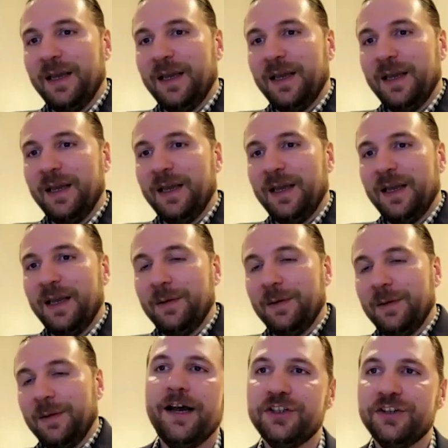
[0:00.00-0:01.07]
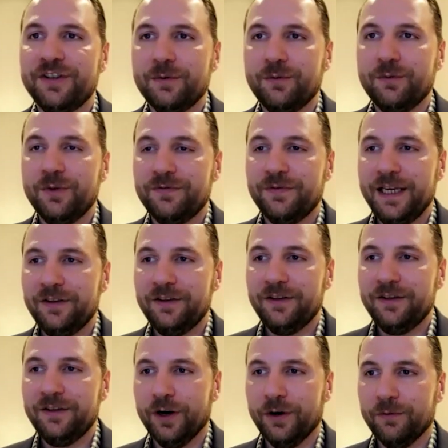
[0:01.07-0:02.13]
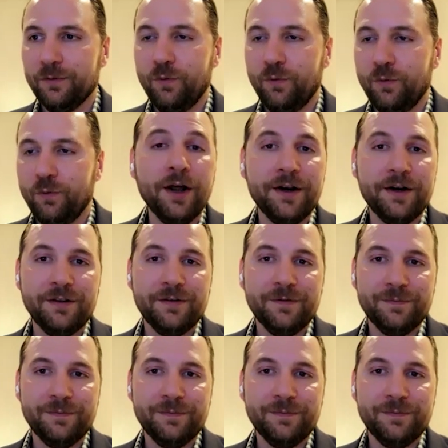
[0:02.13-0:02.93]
And the challenges that we face for, one,